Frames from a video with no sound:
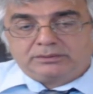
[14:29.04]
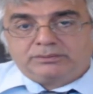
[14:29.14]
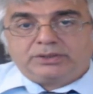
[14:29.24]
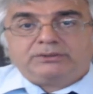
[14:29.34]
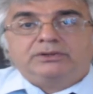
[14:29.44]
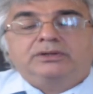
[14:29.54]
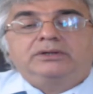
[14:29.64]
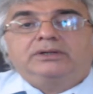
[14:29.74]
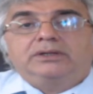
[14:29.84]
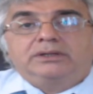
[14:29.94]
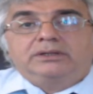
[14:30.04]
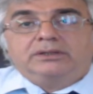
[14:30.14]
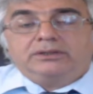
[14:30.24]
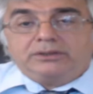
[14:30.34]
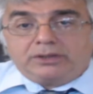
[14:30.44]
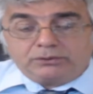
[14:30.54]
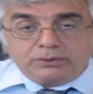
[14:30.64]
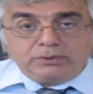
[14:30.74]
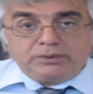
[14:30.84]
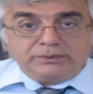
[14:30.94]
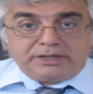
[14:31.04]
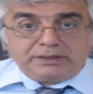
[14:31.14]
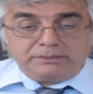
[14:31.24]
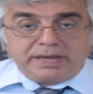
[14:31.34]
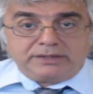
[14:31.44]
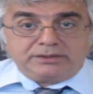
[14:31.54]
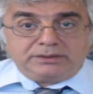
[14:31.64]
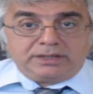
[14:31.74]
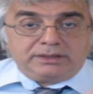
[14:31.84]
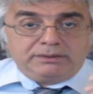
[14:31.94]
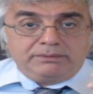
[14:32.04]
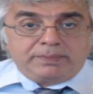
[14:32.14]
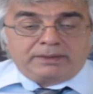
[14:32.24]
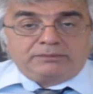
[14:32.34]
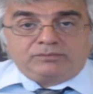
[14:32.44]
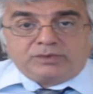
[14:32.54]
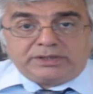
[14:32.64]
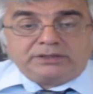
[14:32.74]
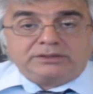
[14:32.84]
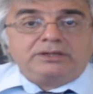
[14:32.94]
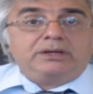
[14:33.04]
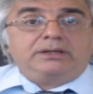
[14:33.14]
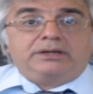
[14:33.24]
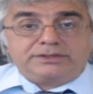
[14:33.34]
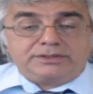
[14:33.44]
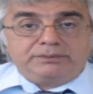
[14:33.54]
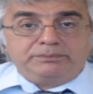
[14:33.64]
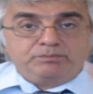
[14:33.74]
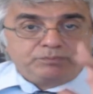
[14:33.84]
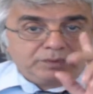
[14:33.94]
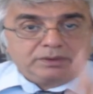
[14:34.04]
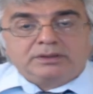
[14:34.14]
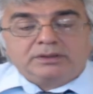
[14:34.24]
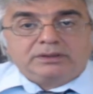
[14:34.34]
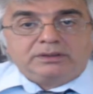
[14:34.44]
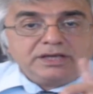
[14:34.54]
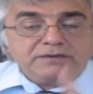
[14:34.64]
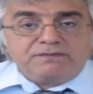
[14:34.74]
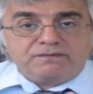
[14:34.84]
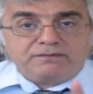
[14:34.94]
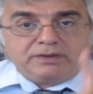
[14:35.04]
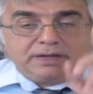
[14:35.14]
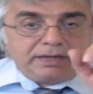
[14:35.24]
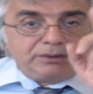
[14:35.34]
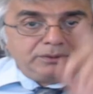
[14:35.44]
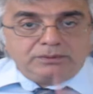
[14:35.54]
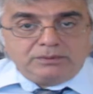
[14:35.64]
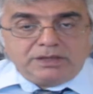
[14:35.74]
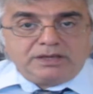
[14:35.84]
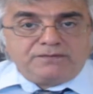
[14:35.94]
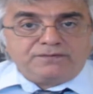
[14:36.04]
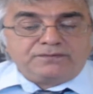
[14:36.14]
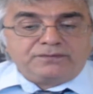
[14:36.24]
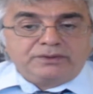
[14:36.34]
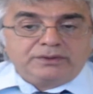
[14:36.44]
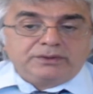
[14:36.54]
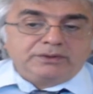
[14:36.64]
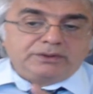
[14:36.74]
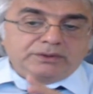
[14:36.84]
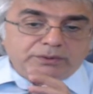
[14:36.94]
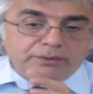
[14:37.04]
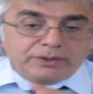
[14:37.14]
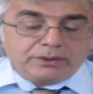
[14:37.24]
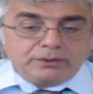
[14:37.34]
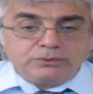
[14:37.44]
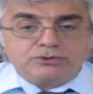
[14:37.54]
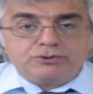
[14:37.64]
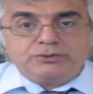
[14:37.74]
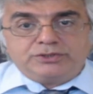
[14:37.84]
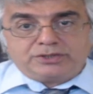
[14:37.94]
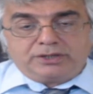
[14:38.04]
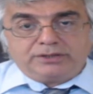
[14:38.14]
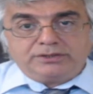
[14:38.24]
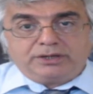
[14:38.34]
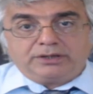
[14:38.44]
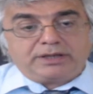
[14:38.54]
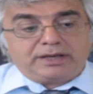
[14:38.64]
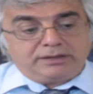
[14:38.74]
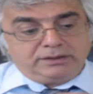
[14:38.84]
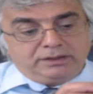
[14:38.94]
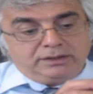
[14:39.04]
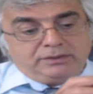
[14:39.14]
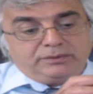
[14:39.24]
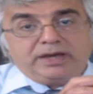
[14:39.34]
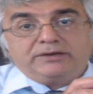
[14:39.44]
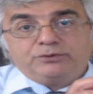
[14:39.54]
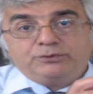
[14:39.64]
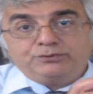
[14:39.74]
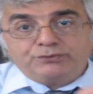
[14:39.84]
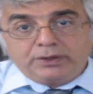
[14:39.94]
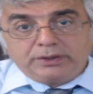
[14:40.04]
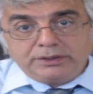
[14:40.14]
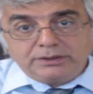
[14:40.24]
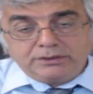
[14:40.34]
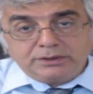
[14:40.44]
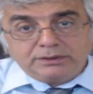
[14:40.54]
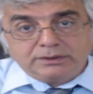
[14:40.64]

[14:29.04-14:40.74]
But not only we can imagine them, we can realize them. If and only if we go through this idea that we have to find